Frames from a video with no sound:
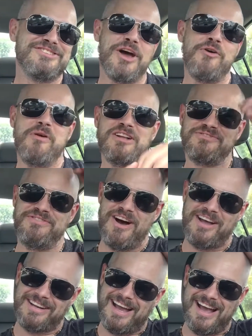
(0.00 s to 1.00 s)
So much
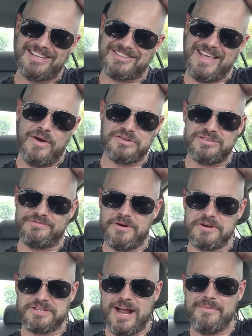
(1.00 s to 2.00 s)
fun, guys. So that was the
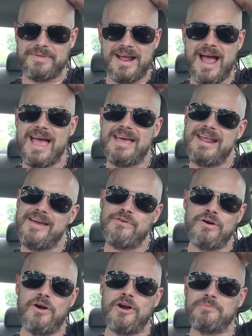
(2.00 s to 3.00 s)
first time that I had
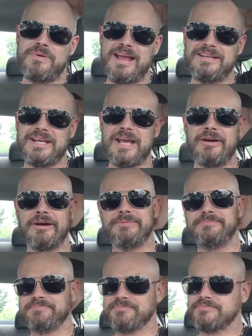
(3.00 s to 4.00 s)
ever heard
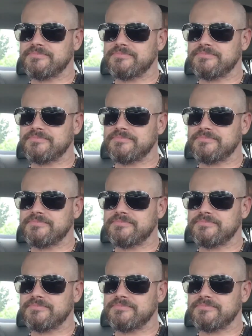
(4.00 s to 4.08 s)
Pantera.